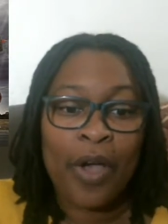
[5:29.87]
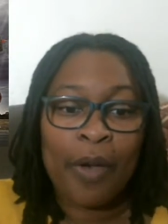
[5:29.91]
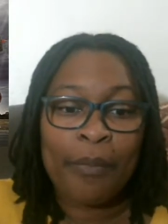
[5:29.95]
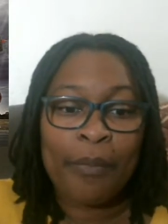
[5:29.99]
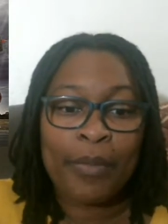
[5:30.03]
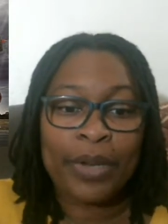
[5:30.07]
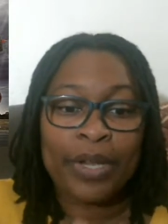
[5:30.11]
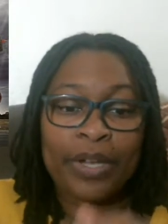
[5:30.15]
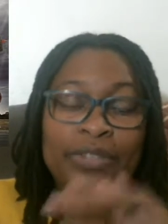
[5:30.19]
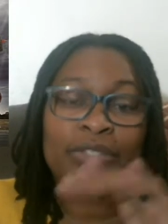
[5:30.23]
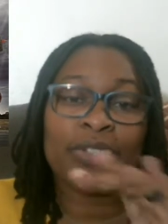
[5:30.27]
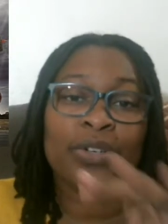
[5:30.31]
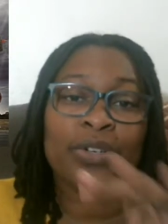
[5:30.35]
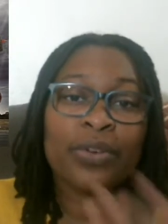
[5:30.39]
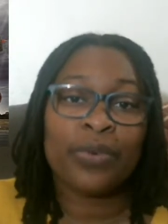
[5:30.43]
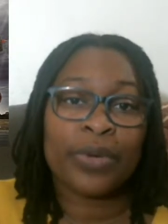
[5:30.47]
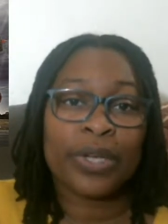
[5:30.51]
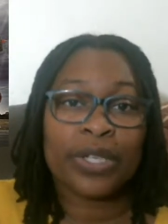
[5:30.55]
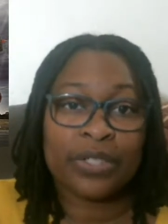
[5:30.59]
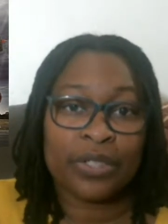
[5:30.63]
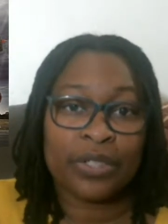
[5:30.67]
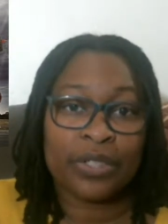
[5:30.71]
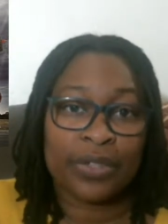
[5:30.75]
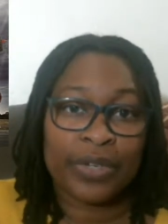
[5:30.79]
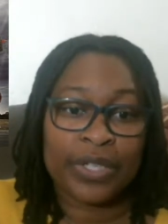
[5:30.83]
But here's the
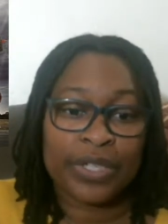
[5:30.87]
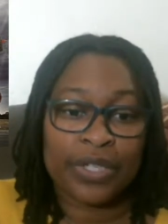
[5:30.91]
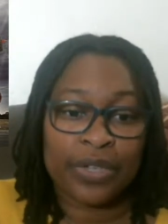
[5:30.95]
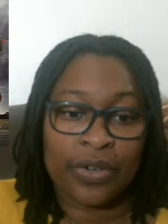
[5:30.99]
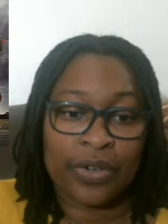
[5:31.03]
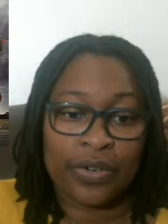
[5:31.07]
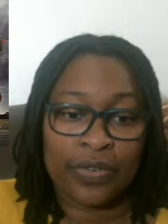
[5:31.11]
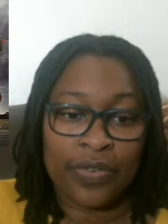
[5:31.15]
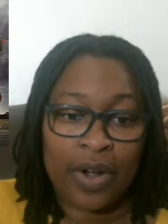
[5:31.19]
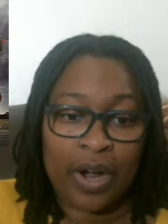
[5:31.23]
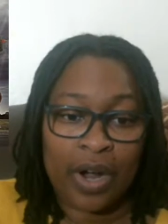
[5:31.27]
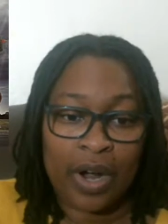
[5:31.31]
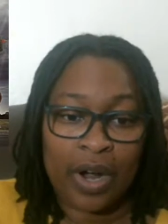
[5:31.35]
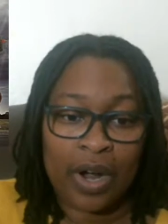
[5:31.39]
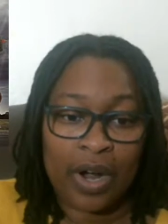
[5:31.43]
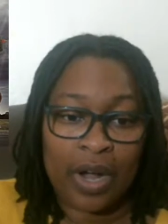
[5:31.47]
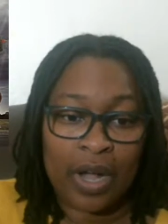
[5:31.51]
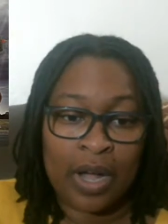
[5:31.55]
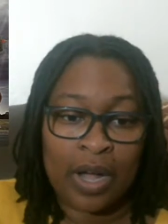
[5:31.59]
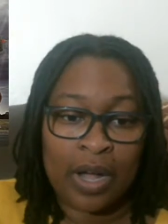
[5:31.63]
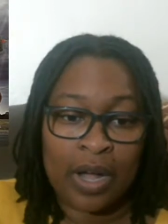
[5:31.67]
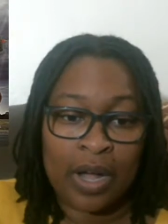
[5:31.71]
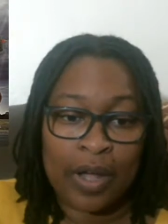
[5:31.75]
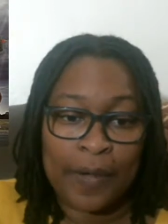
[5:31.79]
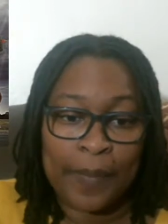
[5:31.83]
quick story so far.
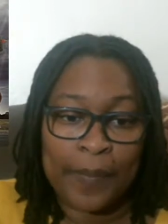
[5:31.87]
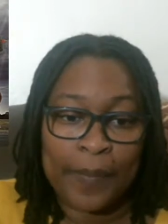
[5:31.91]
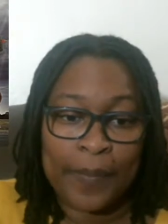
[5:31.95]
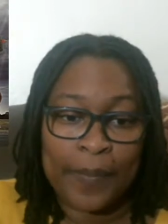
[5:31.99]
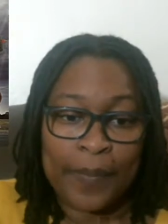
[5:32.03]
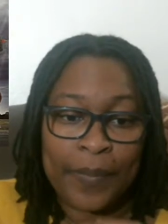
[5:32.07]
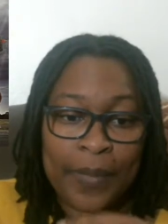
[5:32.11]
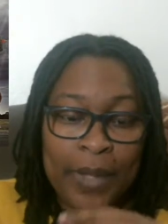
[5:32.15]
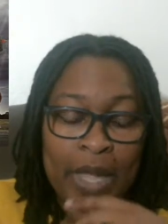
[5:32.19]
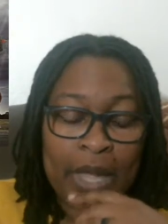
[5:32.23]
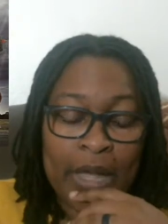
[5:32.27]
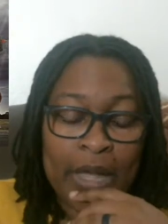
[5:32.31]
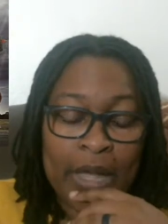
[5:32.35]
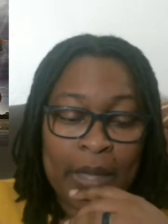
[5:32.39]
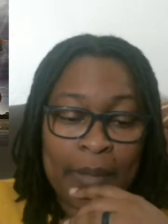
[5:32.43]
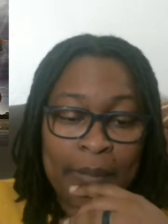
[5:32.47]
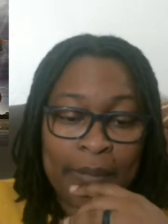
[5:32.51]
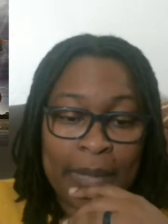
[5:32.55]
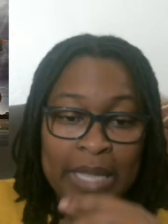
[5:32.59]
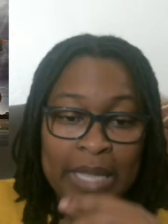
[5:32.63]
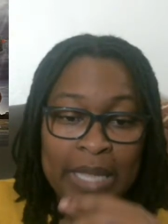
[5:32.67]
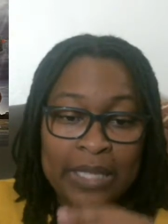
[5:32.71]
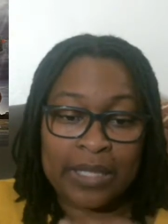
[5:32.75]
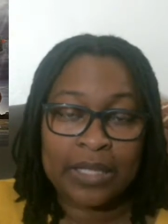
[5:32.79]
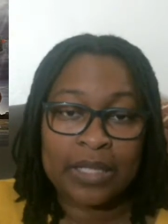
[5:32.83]
Um,
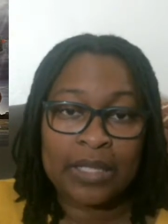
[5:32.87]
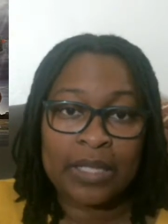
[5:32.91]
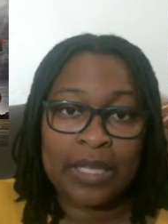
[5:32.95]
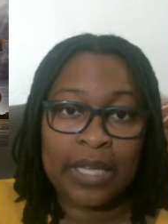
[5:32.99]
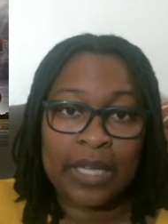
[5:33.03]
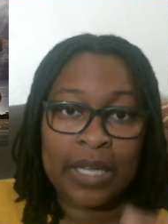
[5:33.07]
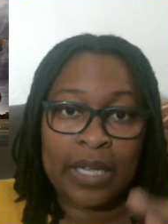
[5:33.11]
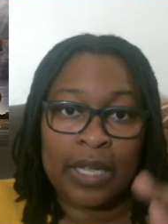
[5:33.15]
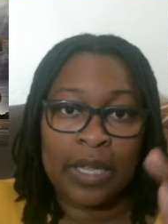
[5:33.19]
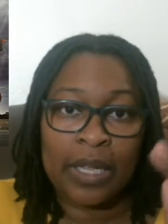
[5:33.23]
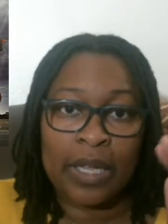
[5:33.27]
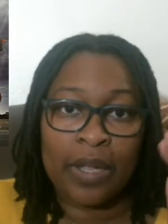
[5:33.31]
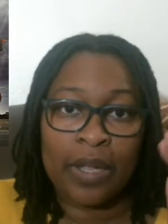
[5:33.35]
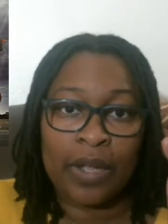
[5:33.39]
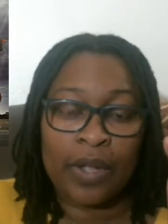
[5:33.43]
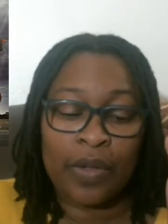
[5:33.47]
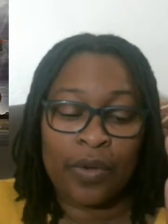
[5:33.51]
basically,